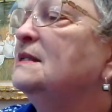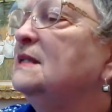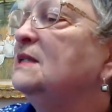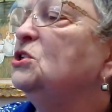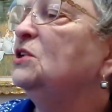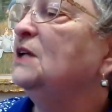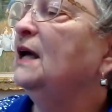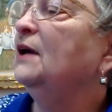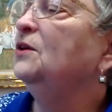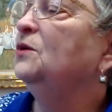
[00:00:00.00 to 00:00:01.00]
stitched
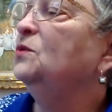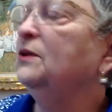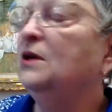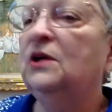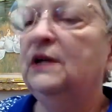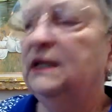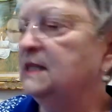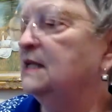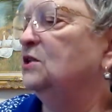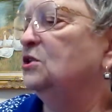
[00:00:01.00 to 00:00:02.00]
together with good
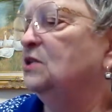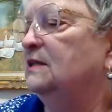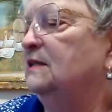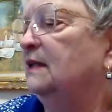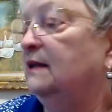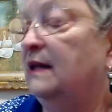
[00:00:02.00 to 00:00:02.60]
intentions, and